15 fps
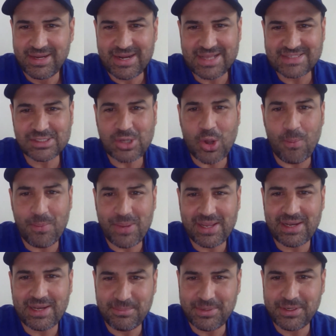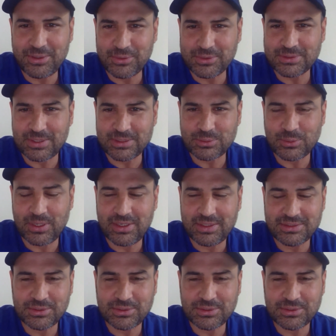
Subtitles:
has a comic element to it as well.